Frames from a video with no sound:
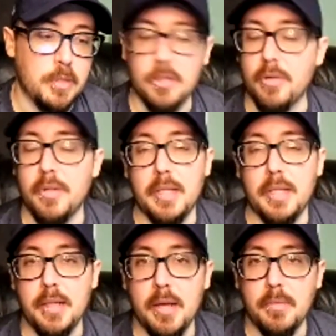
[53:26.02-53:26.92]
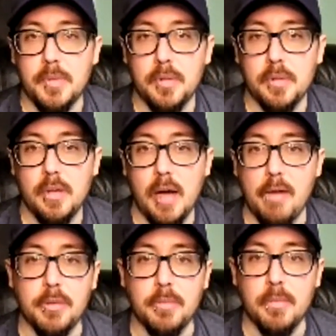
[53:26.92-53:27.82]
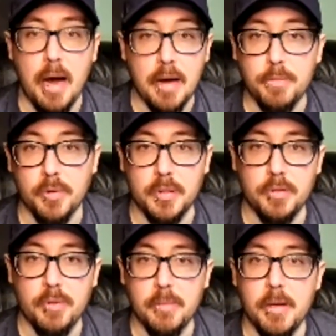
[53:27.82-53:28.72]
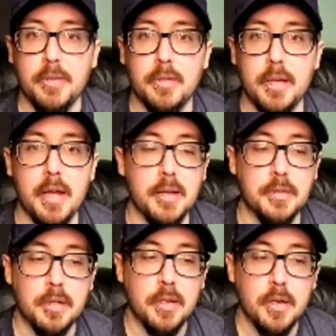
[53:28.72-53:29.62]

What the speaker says: these are the 10 games I personally recommend. And